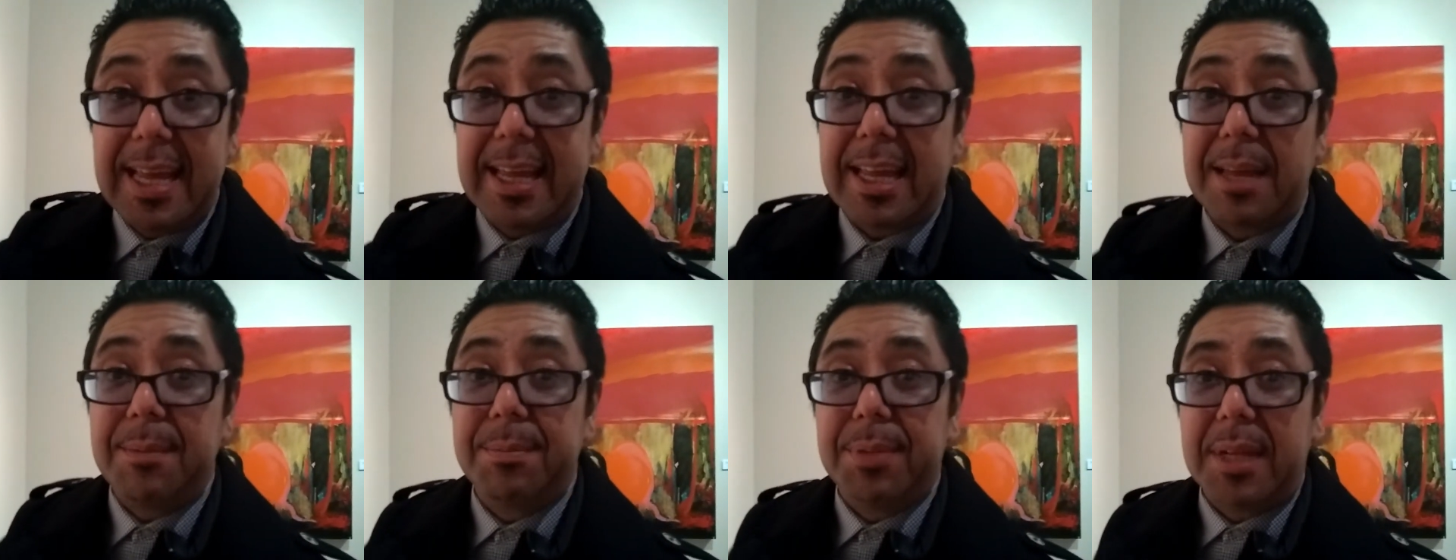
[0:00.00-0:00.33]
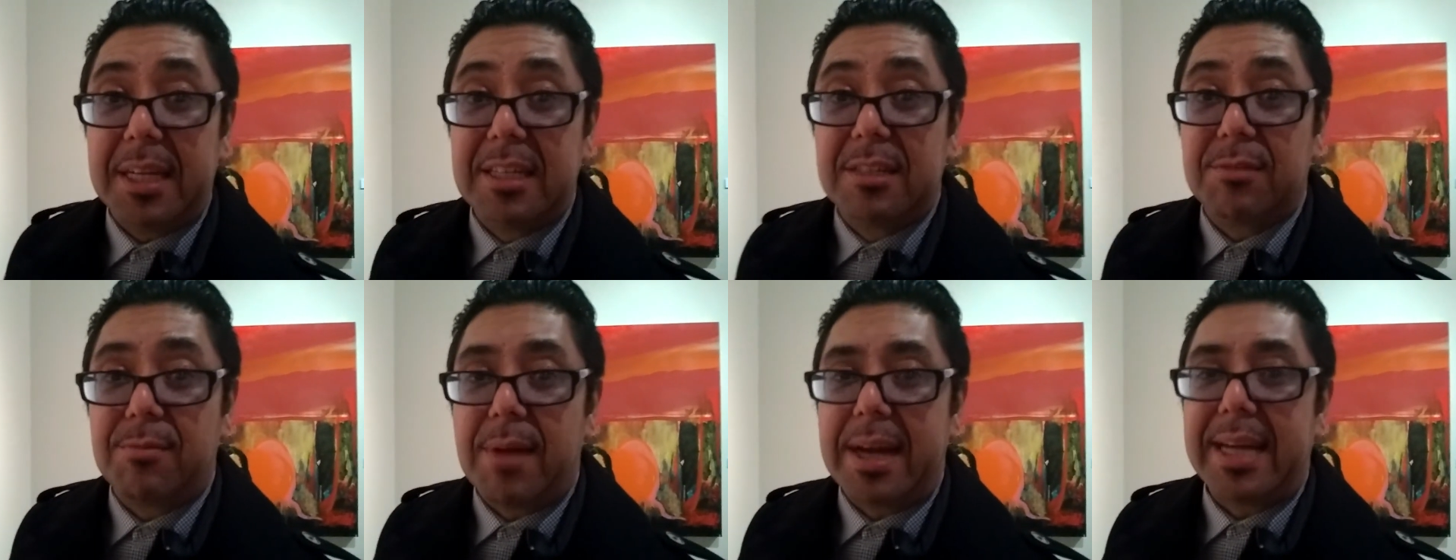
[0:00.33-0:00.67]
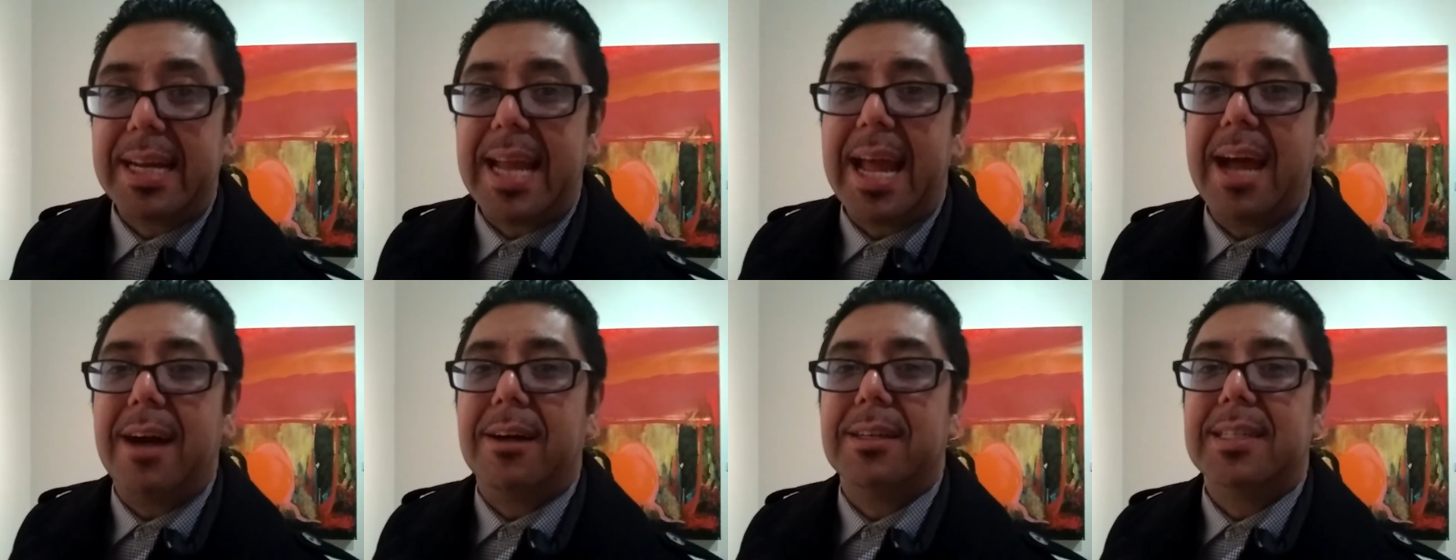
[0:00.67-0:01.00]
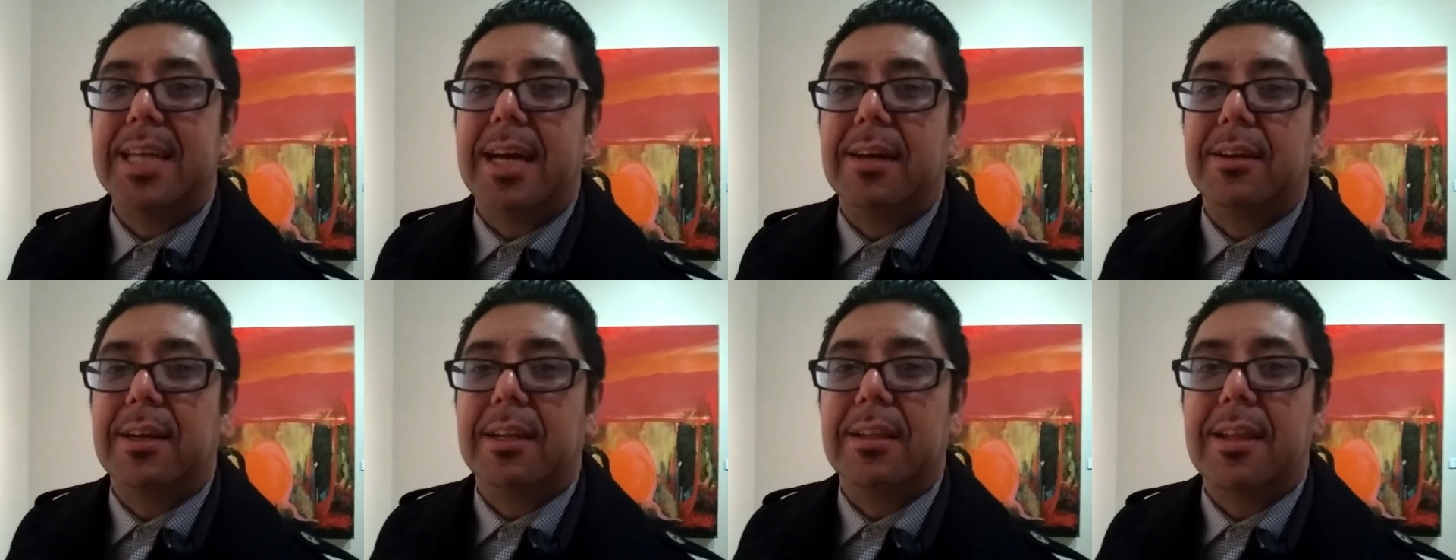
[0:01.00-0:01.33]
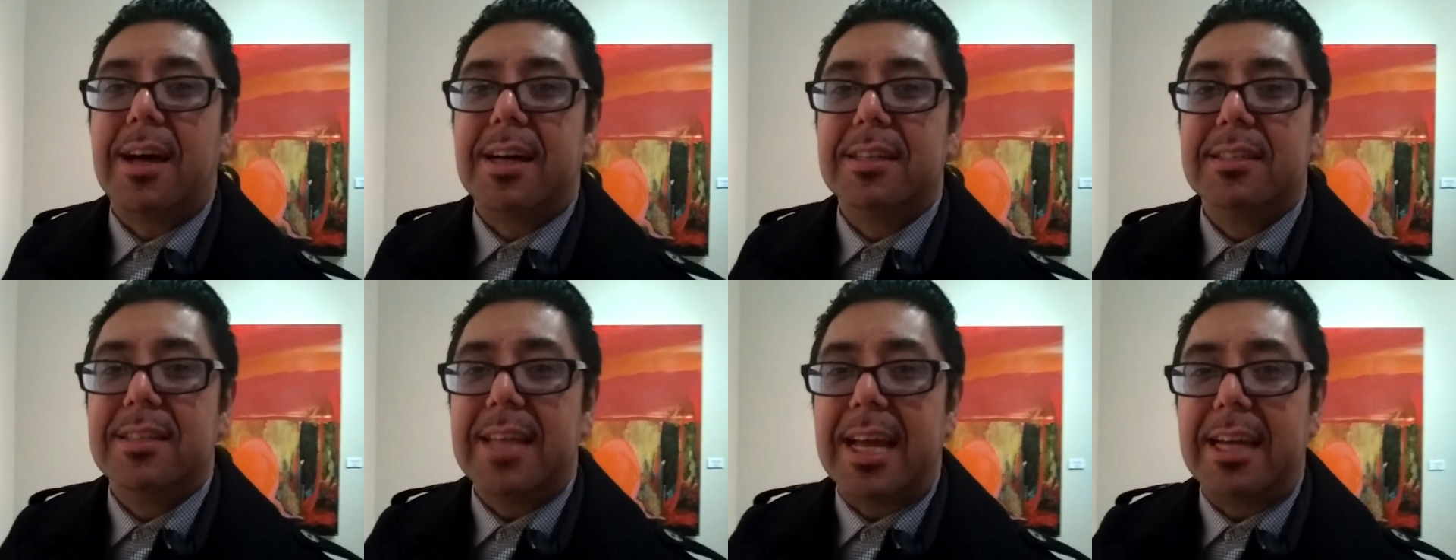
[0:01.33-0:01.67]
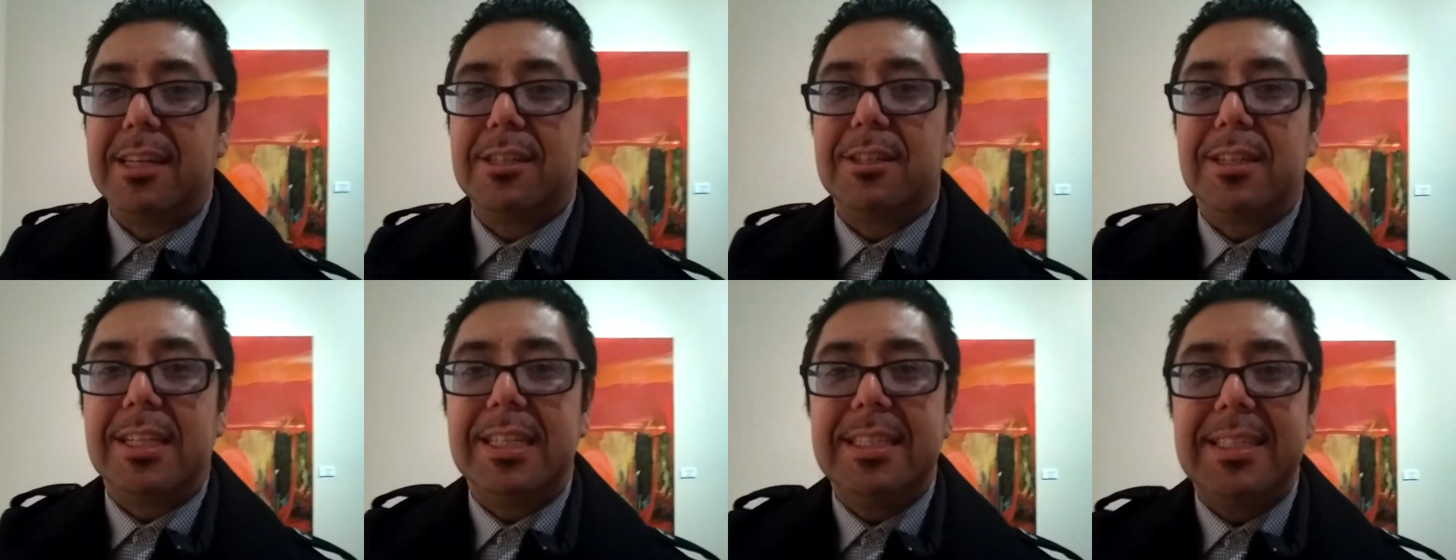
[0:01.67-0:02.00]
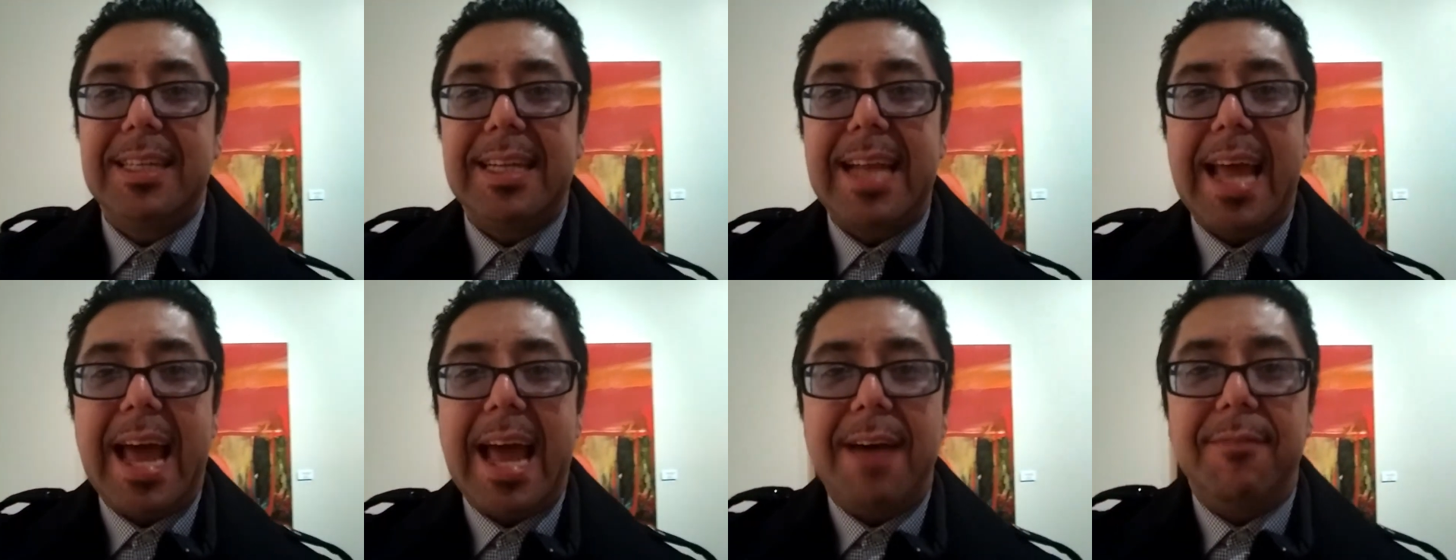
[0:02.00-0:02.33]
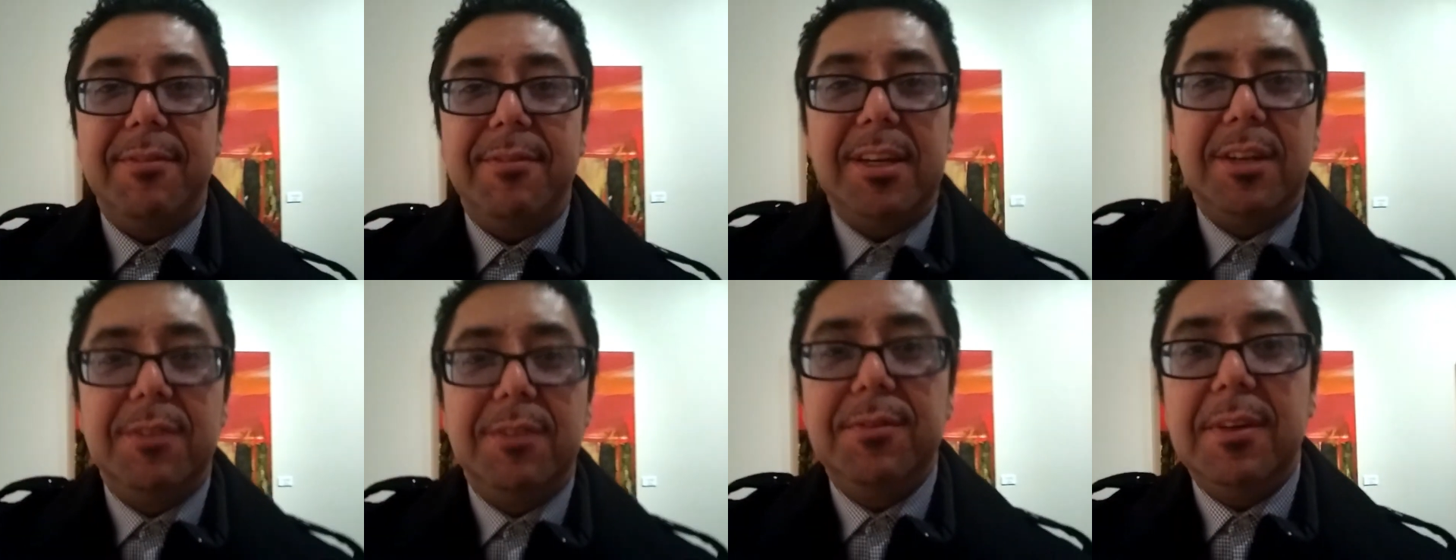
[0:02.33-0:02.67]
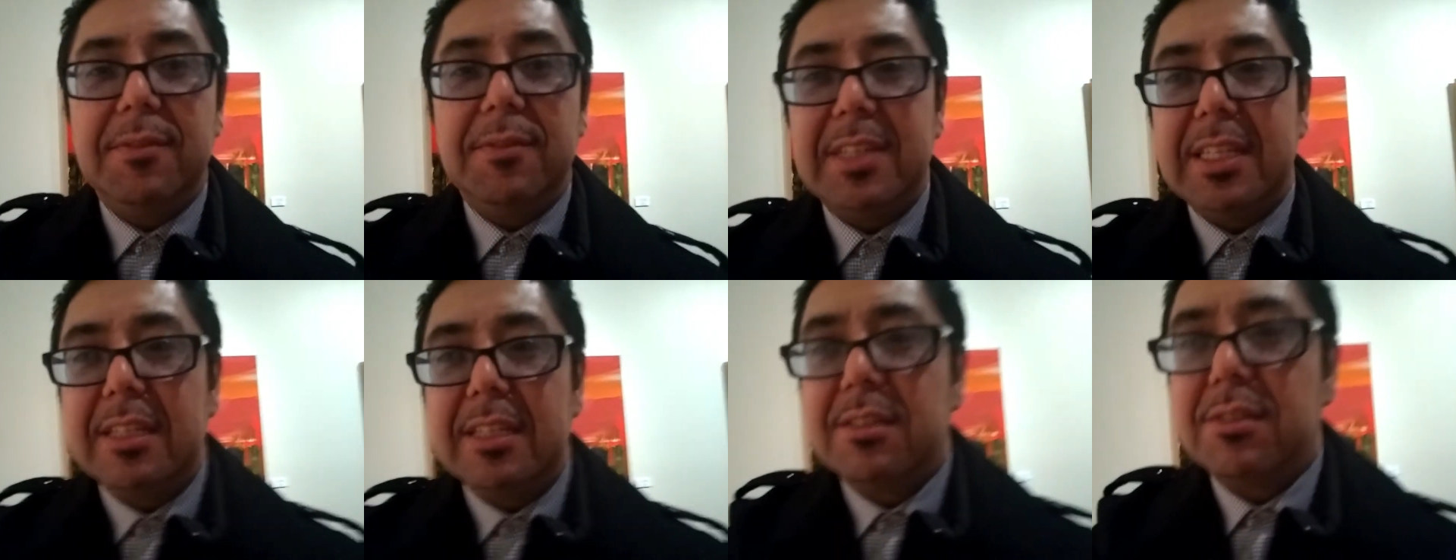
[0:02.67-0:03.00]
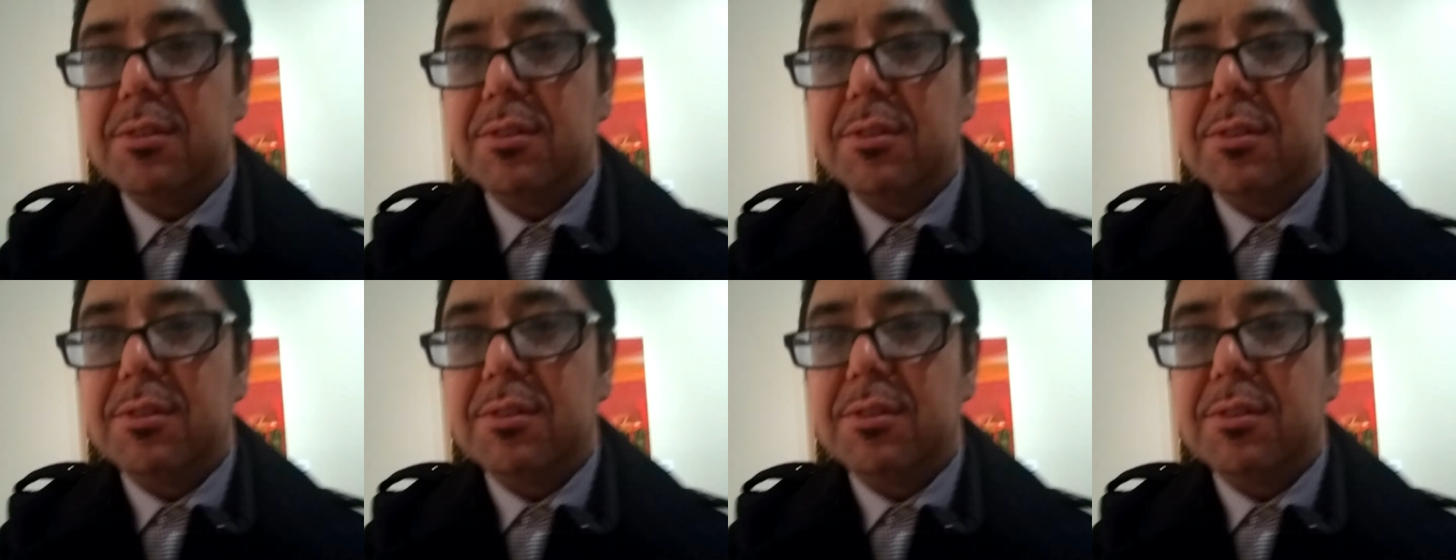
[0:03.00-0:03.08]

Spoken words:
taking place right now down in Los Angeles at Avenue 50